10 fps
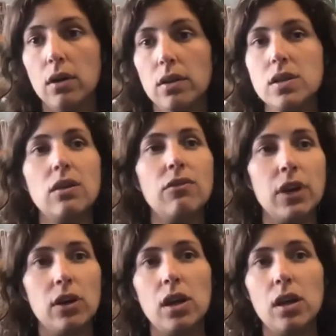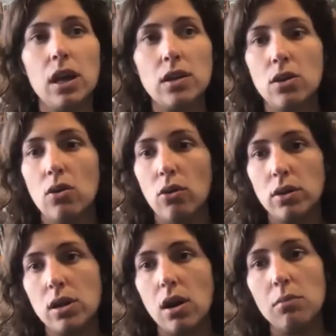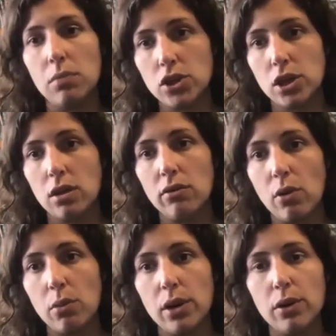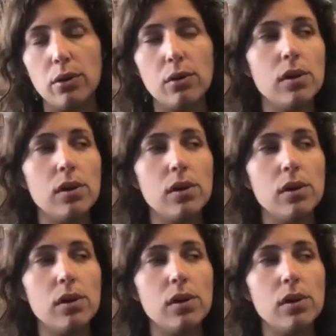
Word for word: It's like very integral to our mission of what we do.